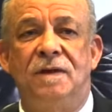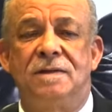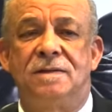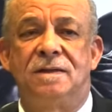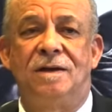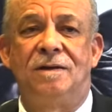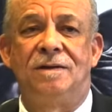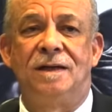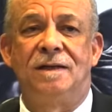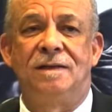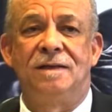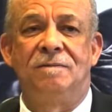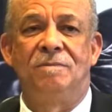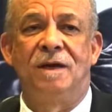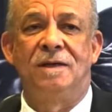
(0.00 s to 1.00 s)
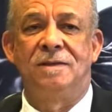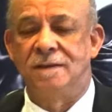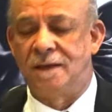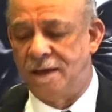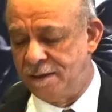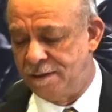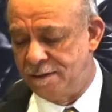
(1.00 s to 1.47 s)
first round, I think, by
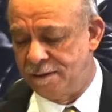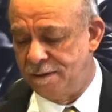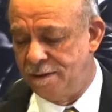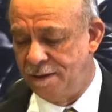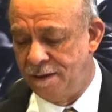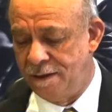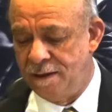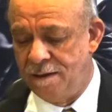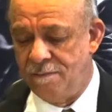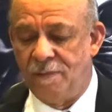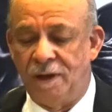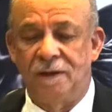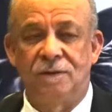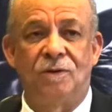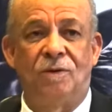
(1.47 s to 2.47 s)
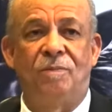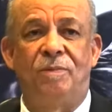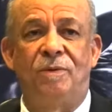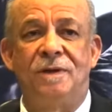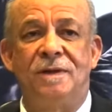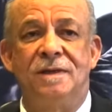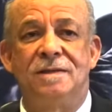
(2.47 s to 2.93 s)
Judge
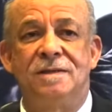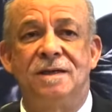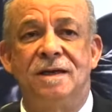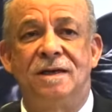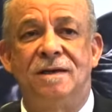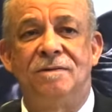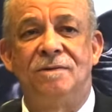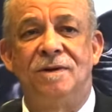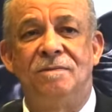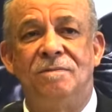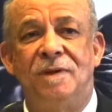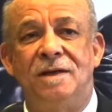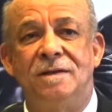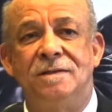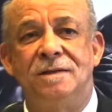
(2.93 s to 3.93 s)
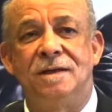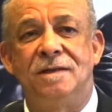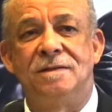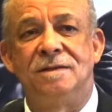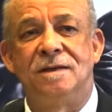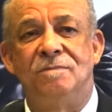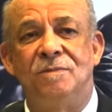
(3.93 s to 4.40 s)
Matopo, and the second one by
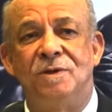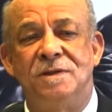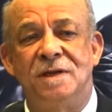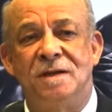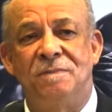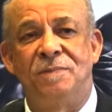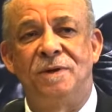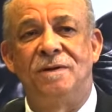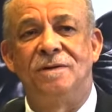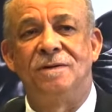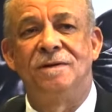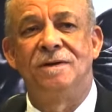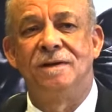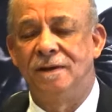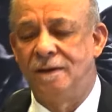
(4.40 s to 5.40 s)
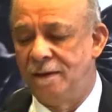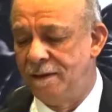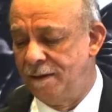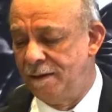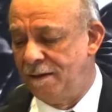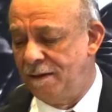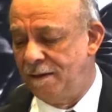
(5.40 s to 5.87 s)
Judge Mochapelo.
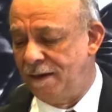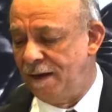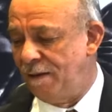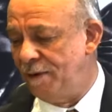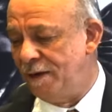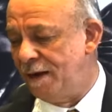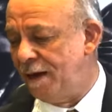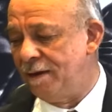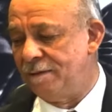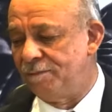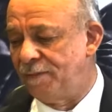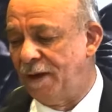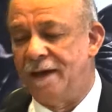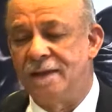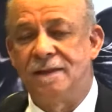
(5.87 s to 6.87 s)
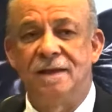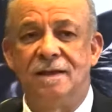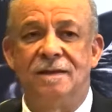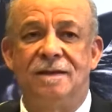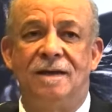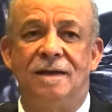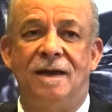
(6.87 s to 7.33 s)
And I mean, I
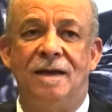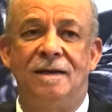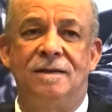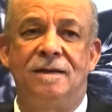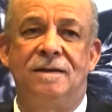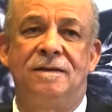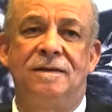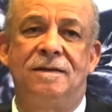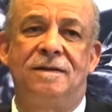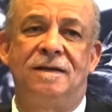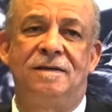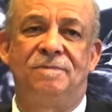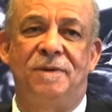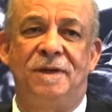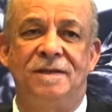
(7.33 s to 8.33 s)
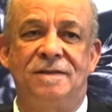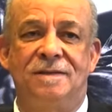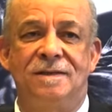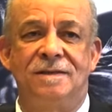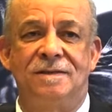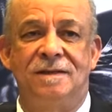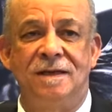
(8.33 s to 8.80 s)
think they handled it as
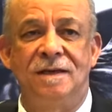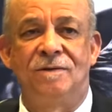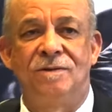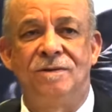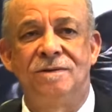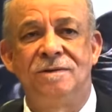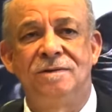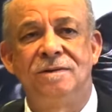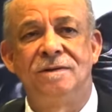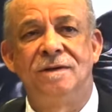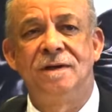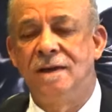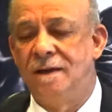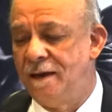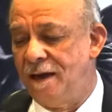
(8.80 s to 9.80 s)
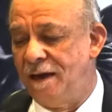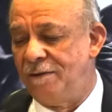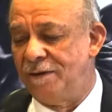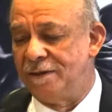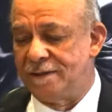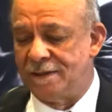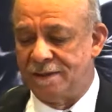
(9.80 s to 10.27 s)
best as they could. I
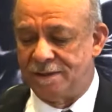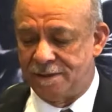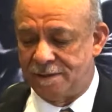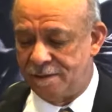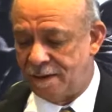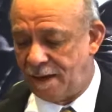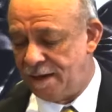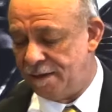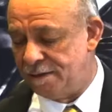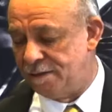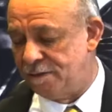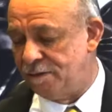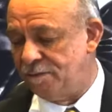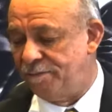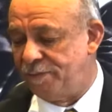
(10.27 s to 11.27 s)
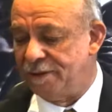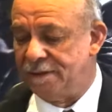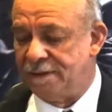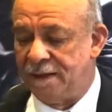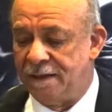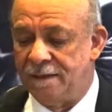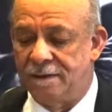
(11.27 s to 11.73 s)
was just asked to
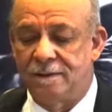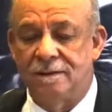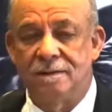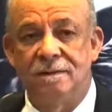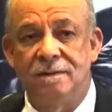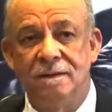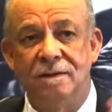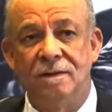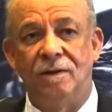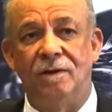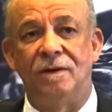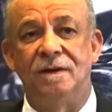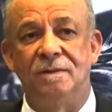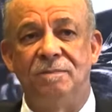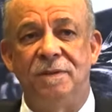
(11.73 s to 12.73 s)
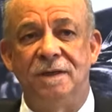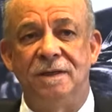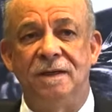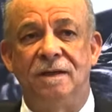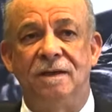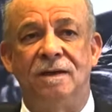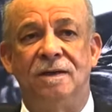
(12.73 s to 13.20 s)
present on a
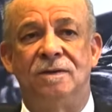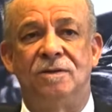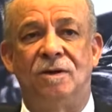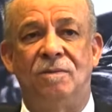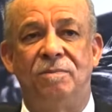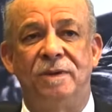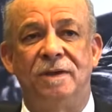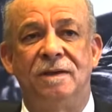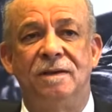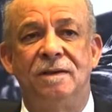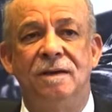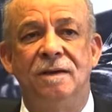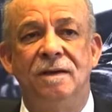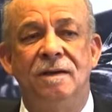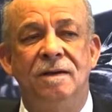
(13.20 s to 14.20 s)
particular topic.